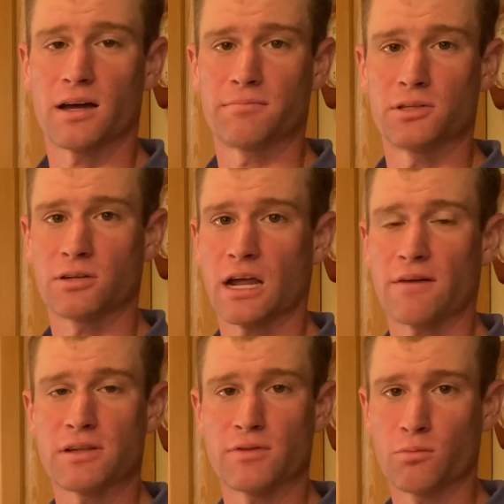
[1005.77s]
You're going to
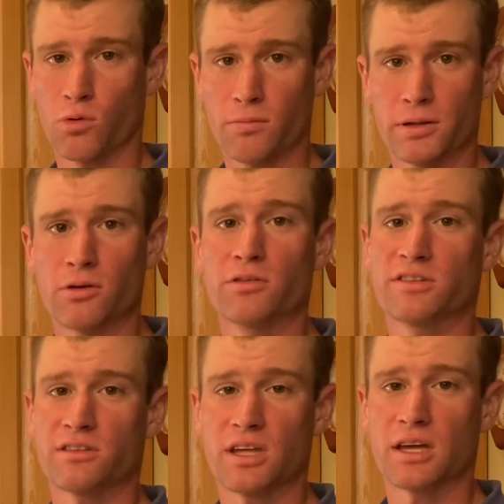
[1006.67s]
have even more bills
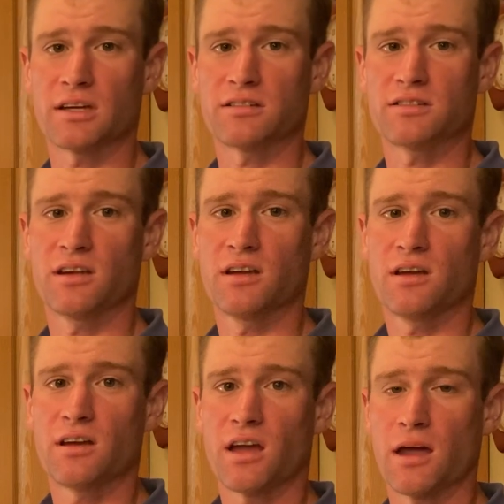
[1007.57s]
and things
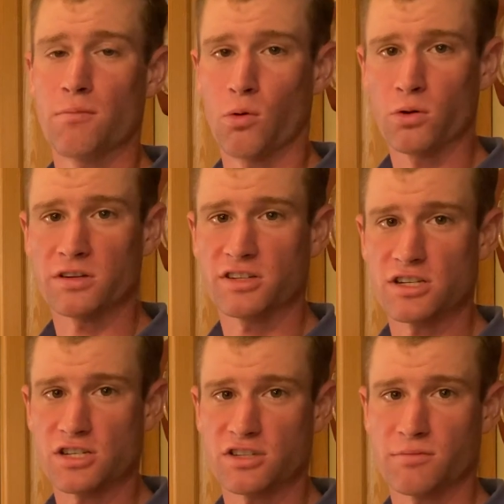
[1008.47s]
and more
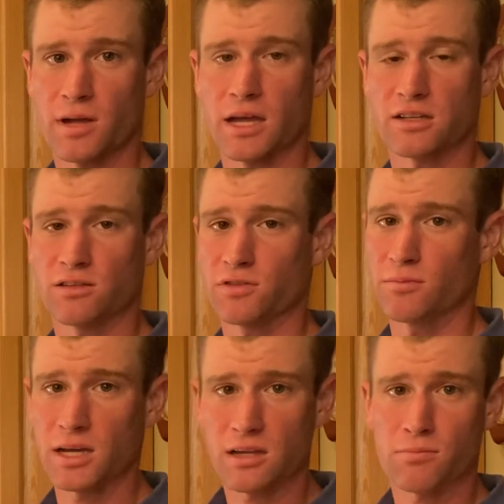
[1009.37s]
decisions to make. So if you're
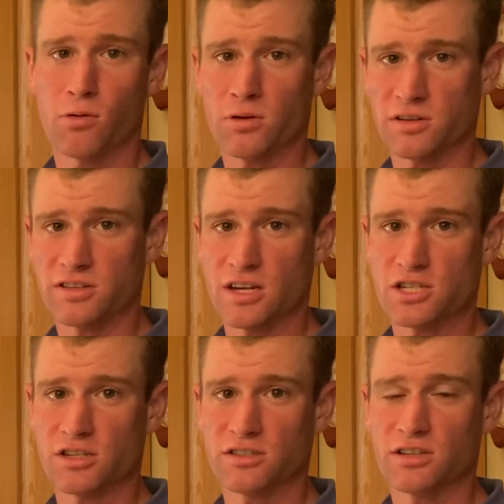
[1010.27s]
making poor
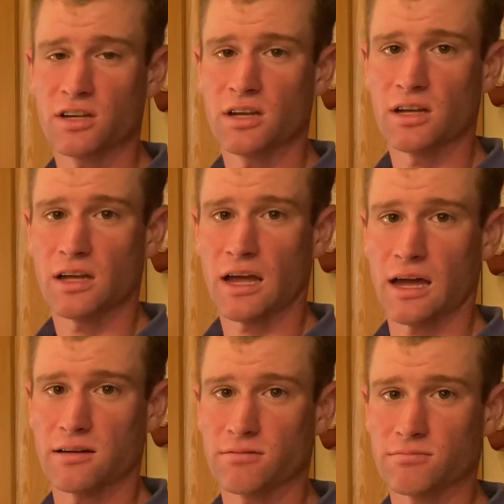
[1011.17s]
decisions
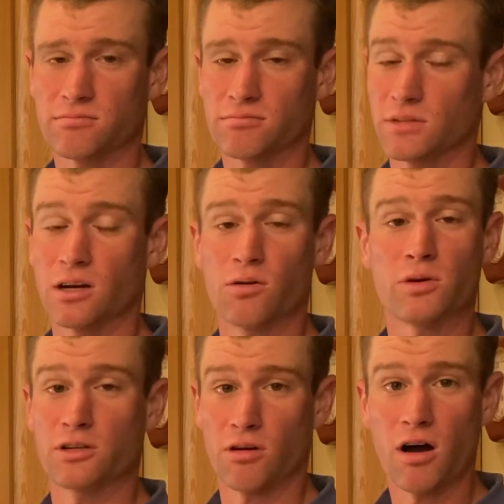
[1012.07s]

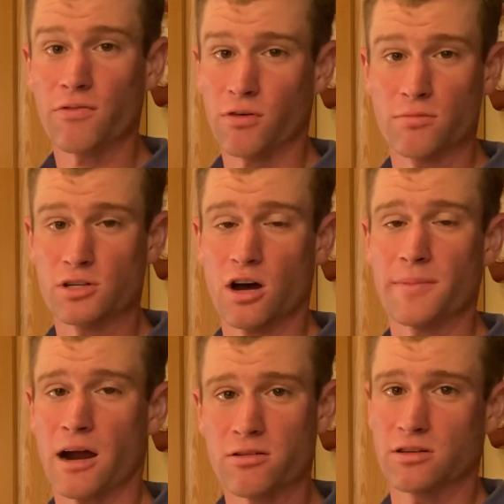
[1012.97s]
with your off-farm job,
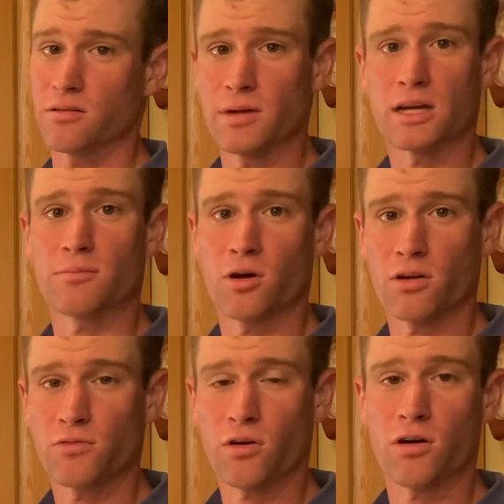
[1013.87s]
how are you going to make them on a
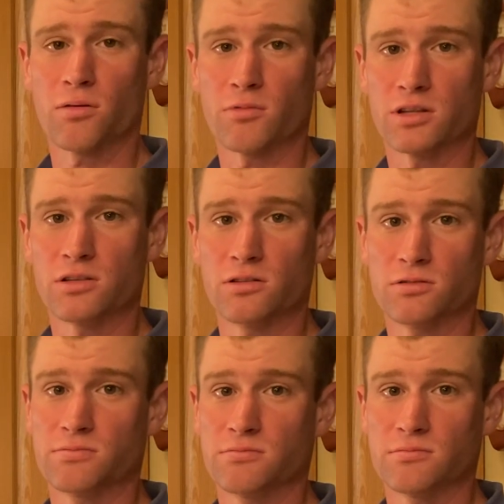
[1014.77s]
farm when
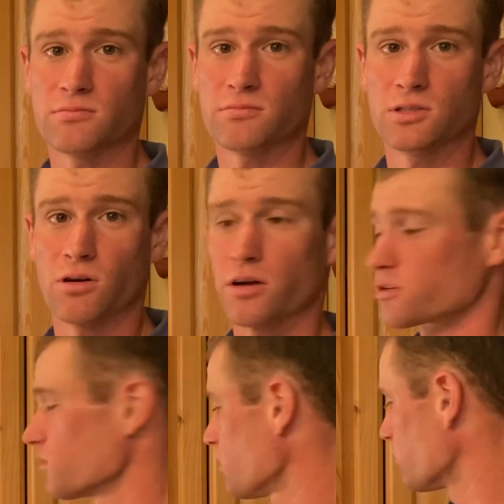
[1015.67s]
you're on
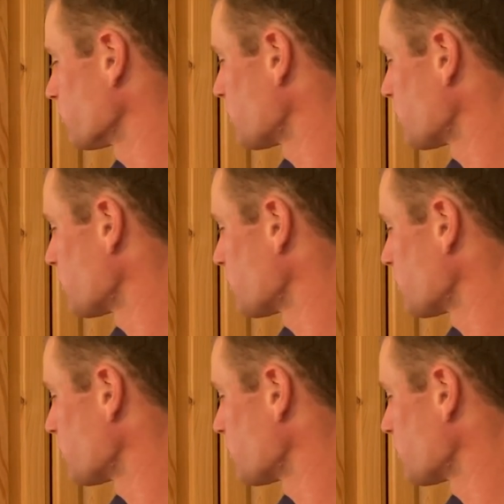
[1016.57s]
your own?